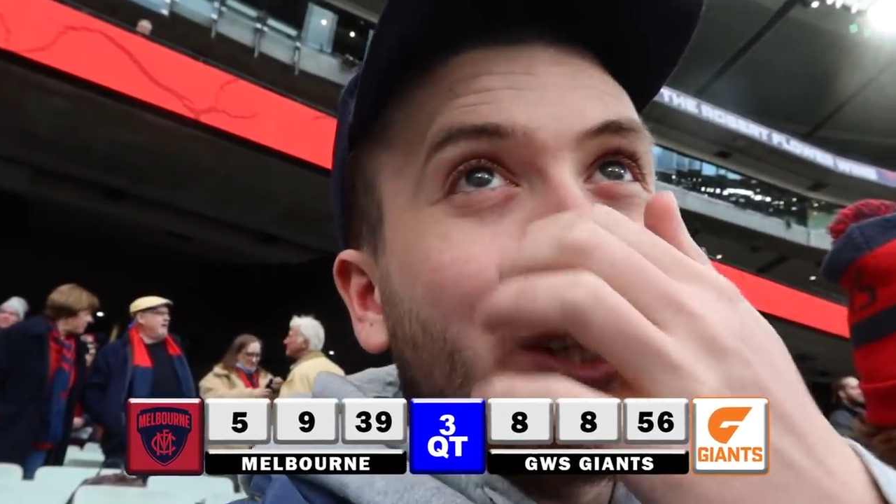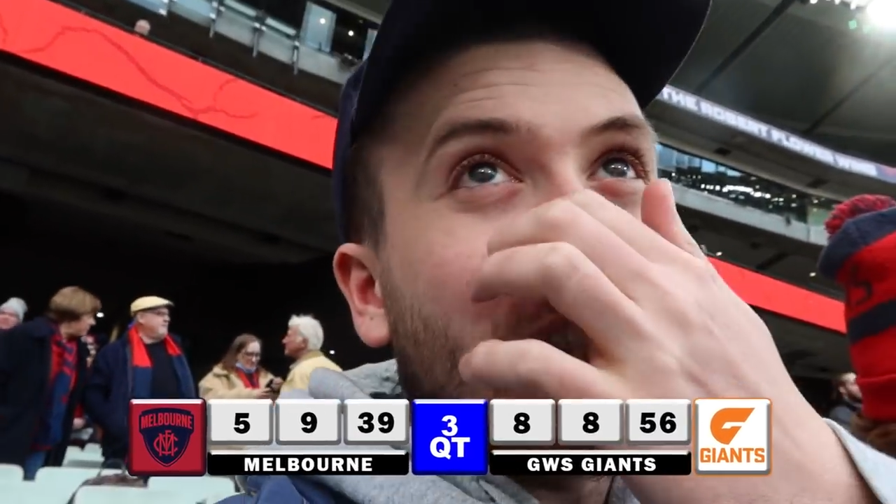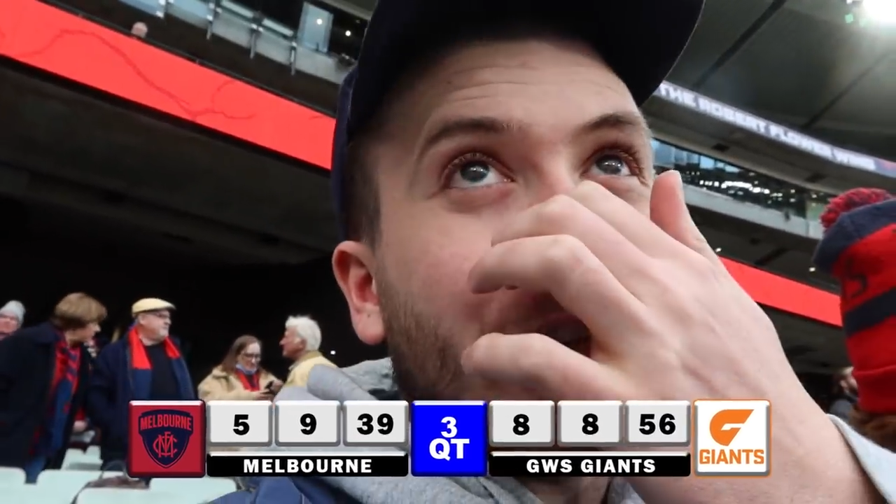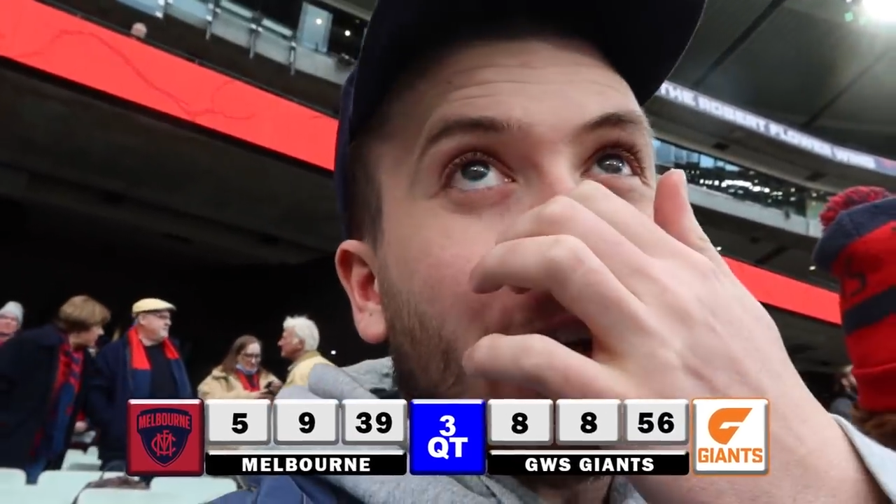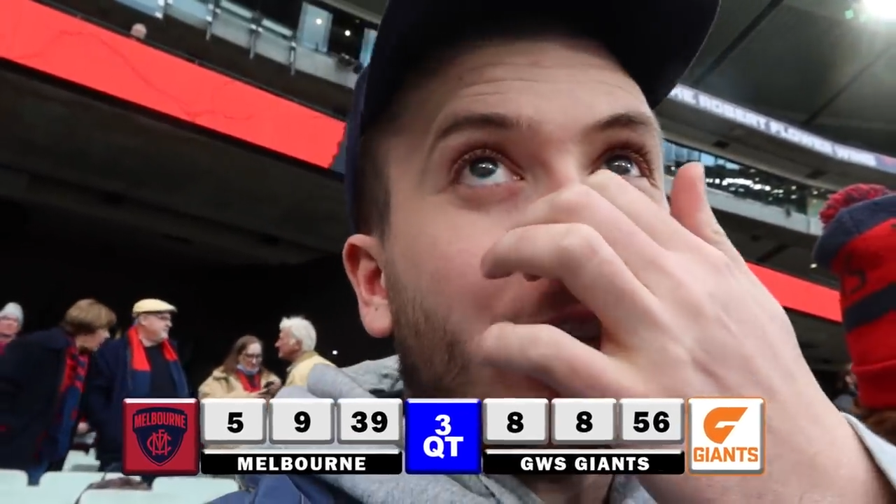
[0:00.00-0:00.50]

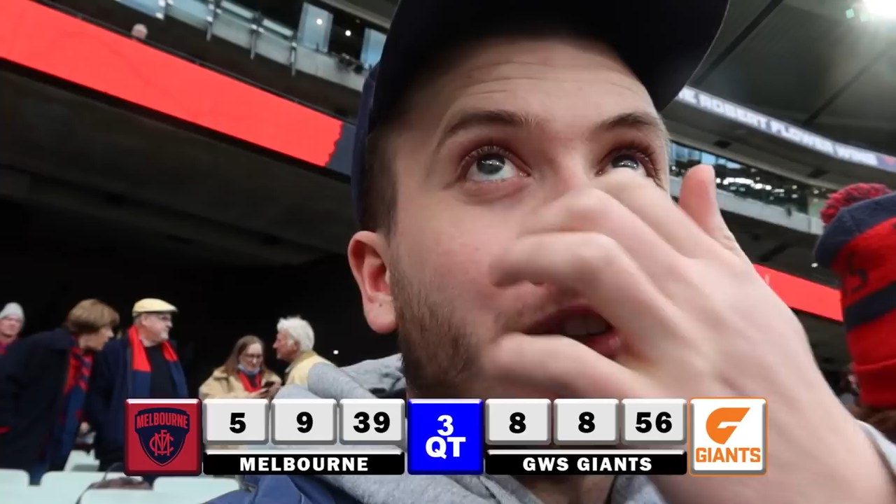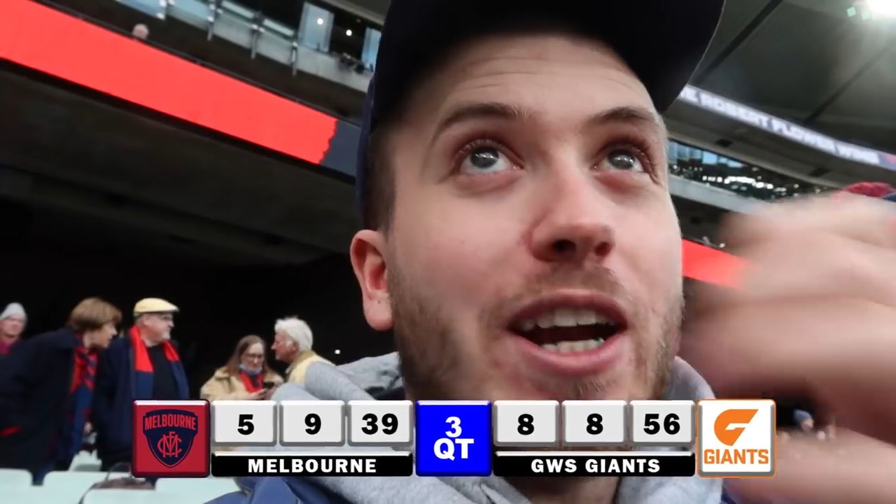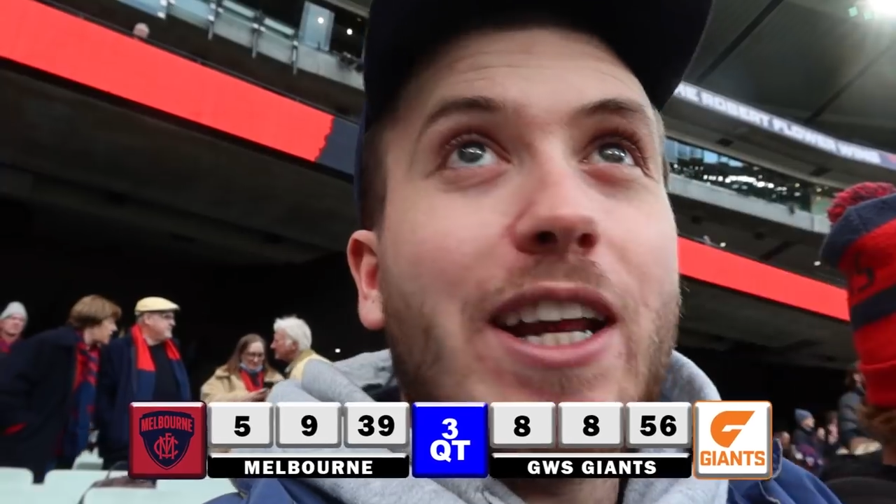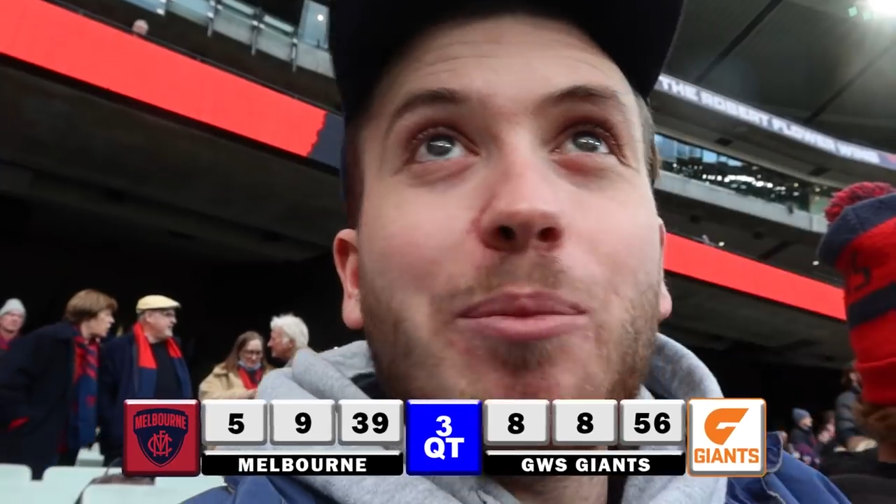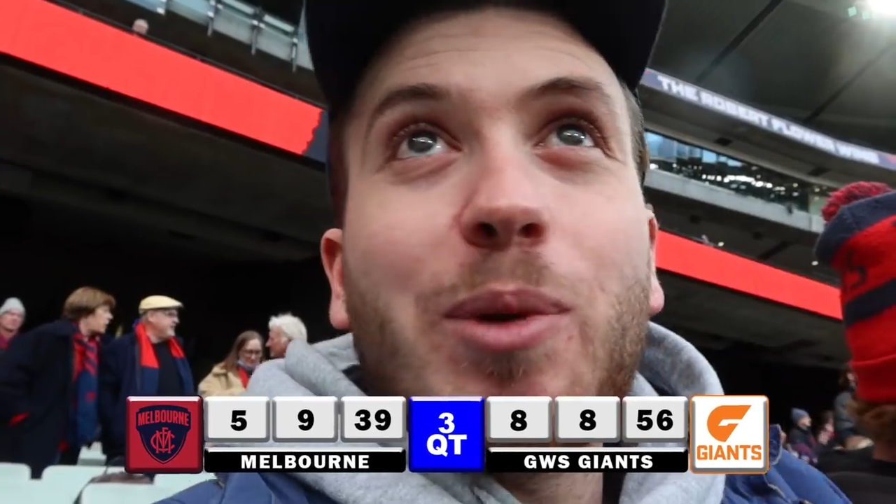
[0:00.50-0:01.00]
which is
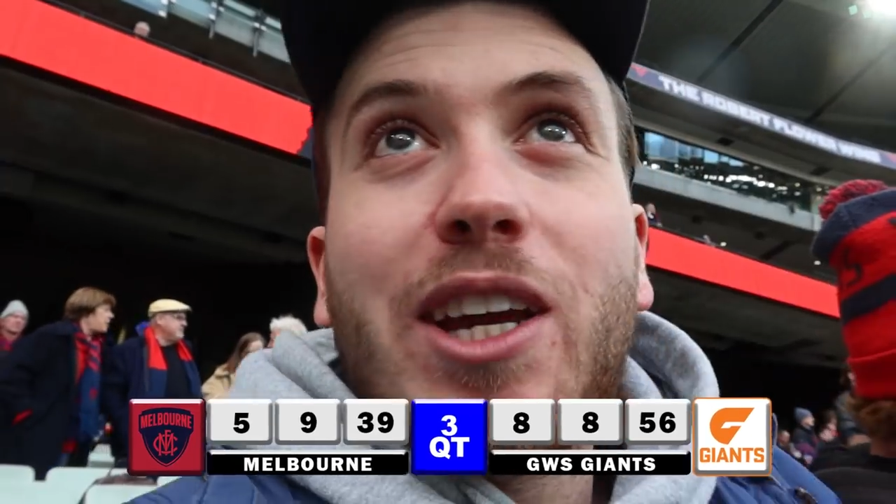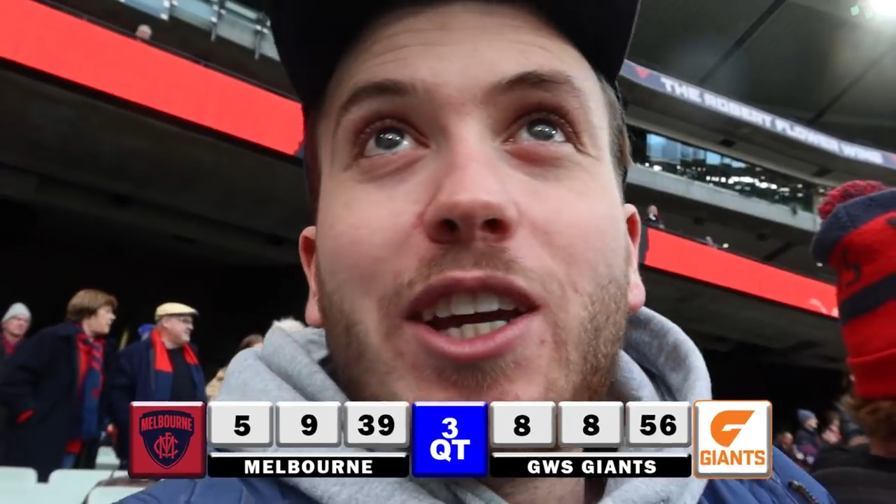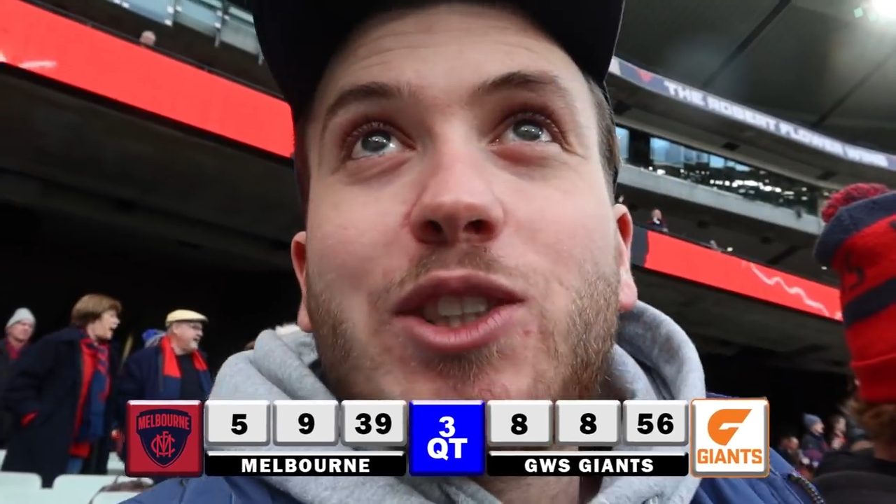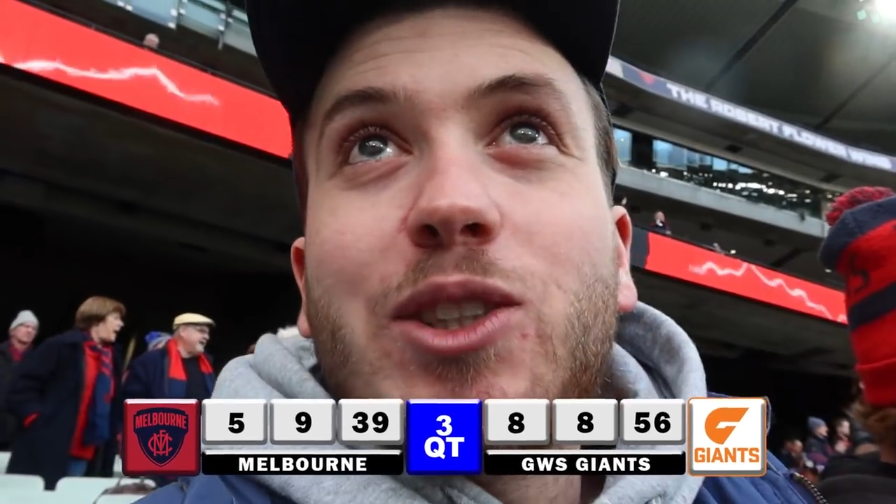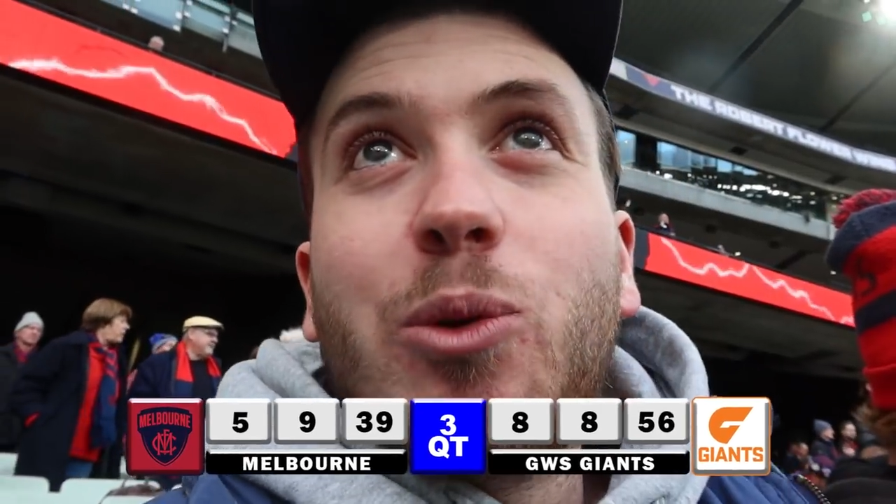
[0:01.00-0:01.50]
frustrating
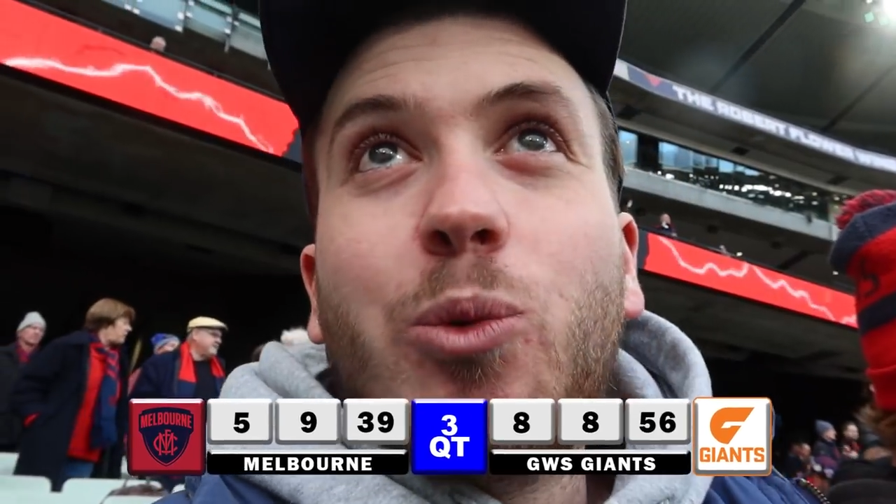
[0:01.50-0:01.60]
because